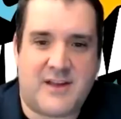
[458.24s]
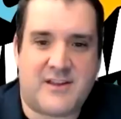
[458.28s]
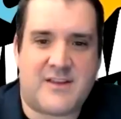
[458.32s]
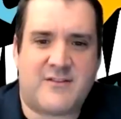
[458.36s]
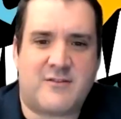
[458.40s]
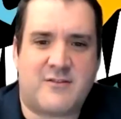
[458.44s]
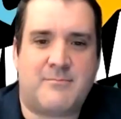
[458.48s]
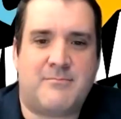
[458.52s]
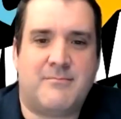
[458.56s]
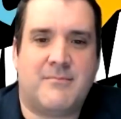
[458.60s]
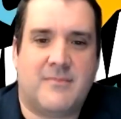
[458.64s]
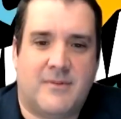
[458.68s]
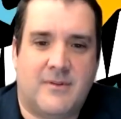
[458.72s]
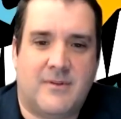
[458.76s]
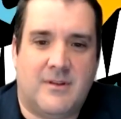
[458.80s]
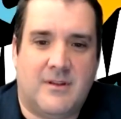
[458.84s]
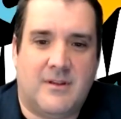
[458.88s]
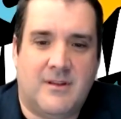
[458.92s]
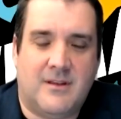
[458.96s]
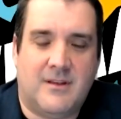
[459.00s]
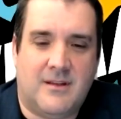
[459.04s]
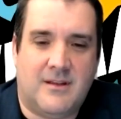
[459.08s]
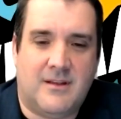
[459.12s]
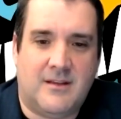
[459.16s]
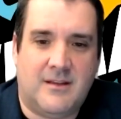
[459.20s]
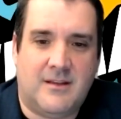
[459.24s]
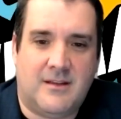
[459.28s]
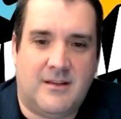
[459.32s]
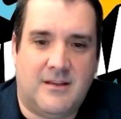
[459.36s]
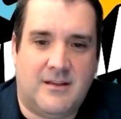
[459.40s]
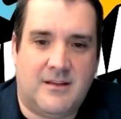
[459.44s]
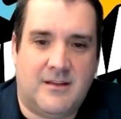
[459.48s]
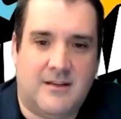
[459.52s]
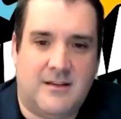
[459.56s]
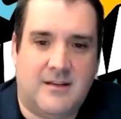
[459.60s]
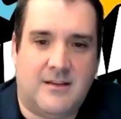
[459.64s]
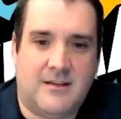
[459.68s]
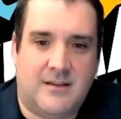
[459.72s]
now, I'm at my office
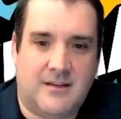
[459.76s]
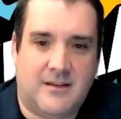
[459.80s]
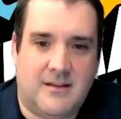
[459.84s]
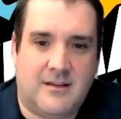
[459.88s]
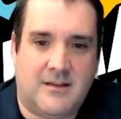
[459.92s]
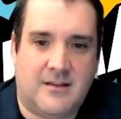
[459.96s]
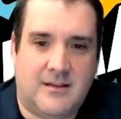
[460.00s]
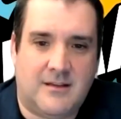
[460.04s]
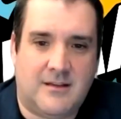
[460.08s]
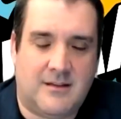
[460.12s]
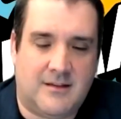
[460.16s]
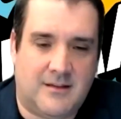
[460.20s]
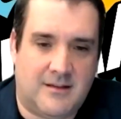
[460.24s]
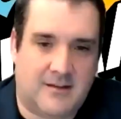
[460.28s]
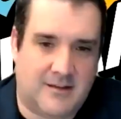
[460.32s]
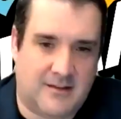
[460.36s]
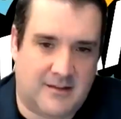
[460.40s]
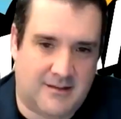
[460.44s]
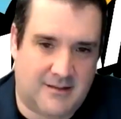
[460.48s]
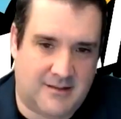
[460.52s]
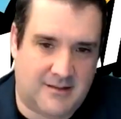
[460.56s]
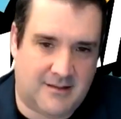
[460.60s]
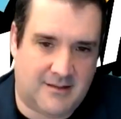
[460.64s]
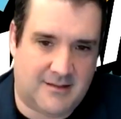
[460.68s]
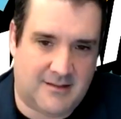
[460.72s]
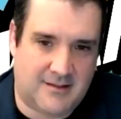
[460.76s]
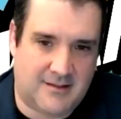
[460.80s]
because uh, nobody